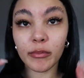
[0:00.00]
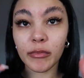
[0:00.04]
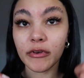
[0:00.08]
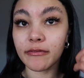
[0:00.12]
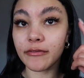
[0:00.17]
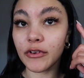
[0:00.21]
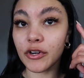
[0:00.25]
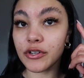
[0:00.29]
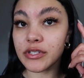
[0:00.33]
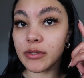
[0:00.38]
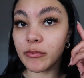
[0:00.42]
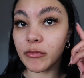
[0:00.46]
but
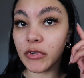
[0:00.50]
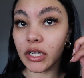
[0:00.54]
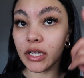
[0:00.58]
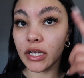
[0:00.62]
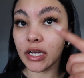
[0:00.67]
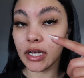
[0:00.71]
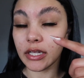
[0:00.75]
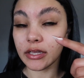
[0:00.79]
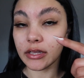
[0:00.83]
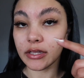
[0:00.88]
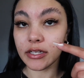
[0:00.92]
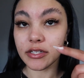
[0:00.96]
first I'm gonna
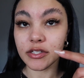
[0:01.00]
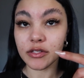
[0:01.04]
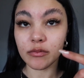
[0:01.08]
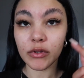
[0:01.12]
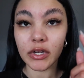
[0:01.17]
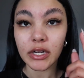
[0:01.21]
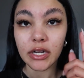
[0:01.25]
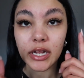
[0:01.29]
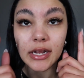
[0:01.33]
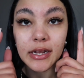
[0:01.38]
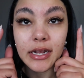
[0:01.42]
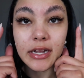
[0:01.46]
cut this
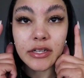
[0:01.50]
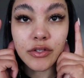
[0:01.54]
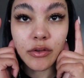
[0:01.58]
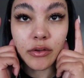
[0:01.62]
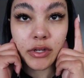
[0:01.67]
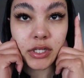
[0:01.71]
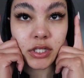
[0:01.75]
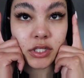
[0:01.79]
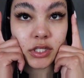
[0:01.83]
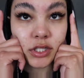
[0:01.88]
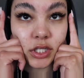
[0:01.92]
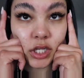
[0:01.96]
one, and as you
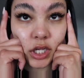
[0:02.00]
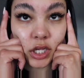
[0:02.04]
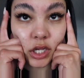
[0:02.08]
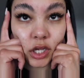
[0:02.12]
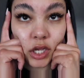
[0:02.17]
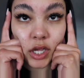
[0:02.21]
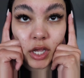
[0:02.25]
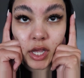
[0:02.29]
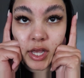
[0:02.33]
can see,